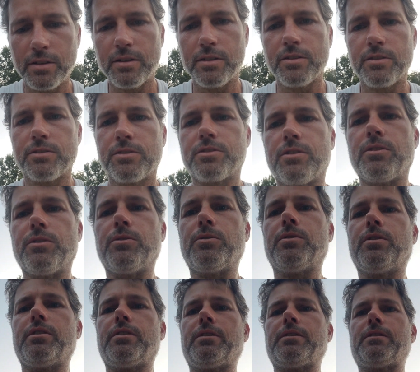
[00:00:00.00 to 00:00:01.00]
so
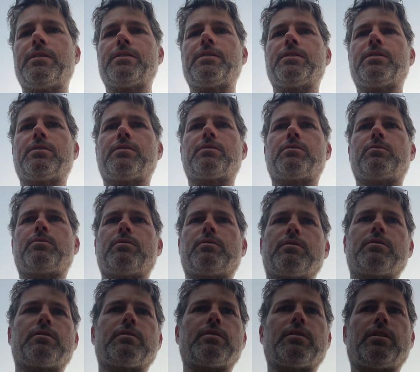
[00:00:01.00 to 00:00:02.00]

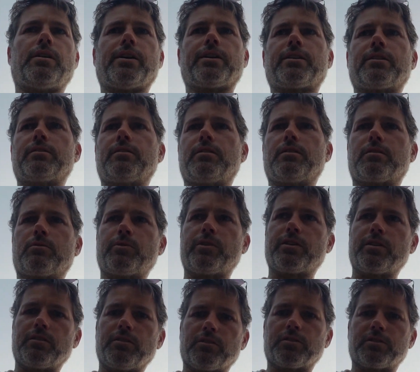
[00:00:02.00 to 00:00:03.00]
we can
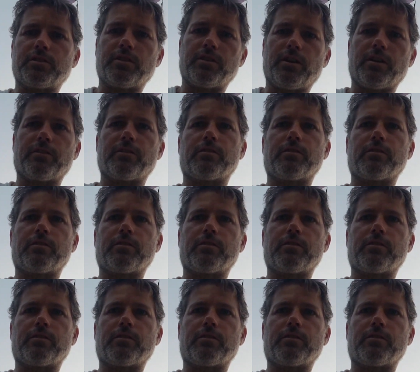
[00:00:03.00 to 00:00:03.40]
look together.